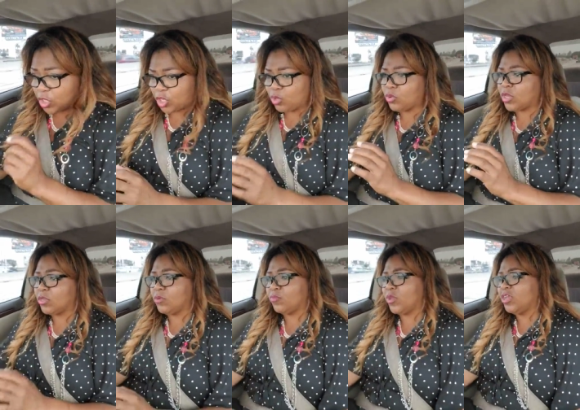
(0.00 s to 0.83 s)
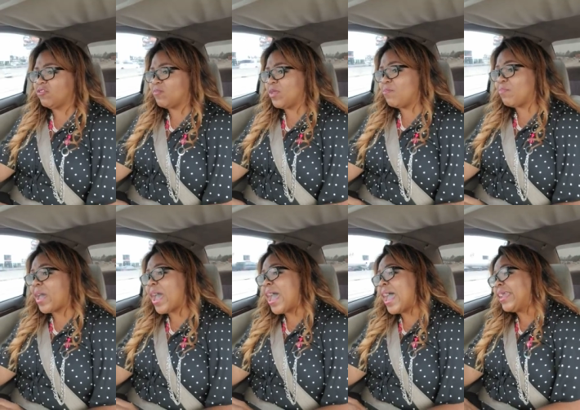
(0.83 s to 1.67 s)
You can reach me
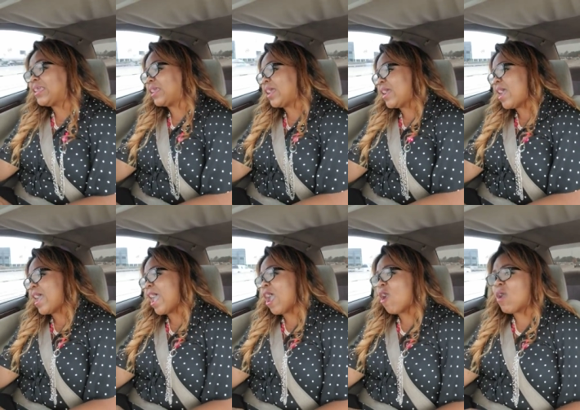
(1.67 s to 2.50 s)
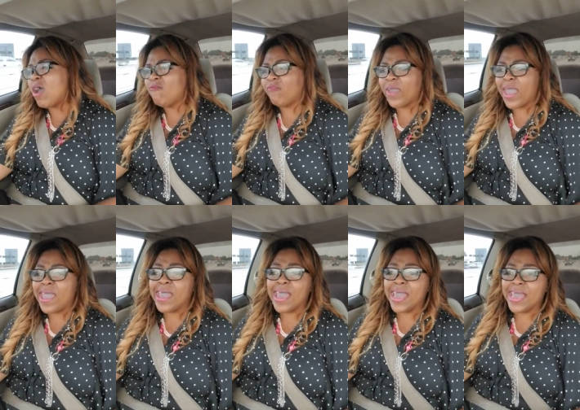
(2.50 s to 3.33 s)
by
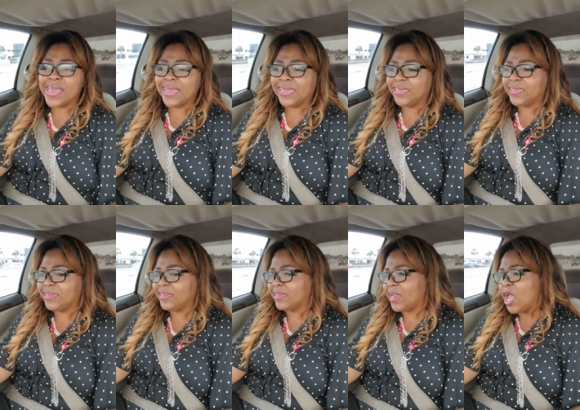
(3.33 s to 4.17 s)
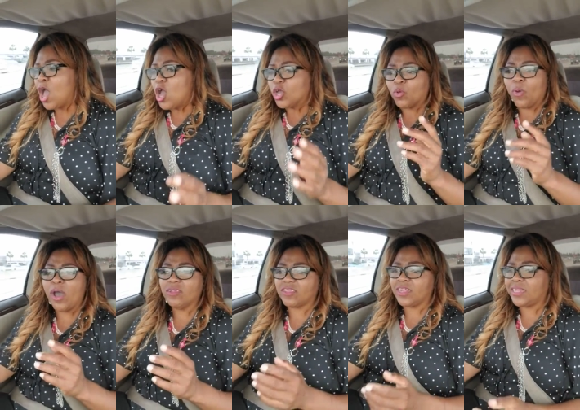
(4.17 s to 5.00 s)
caravan,
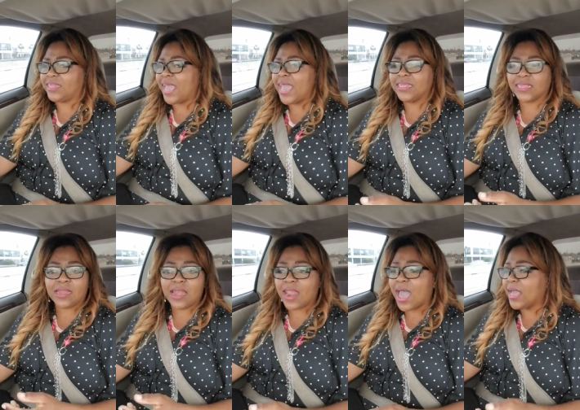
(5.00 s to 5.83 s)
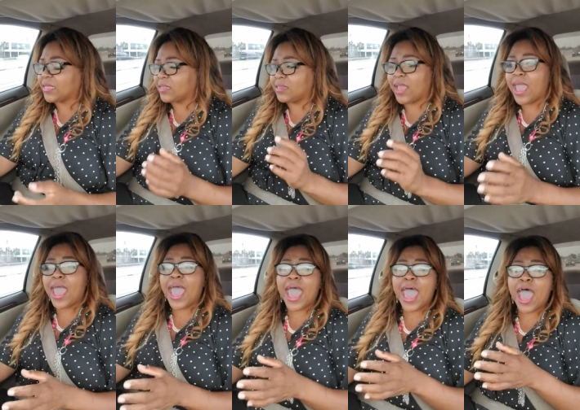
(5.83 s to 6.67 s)
cross the desert like an
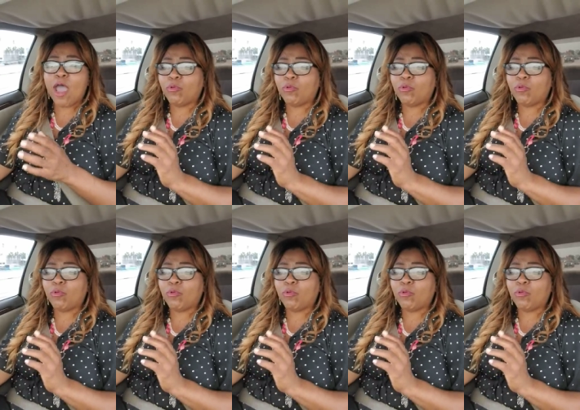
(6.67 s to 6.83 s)
air.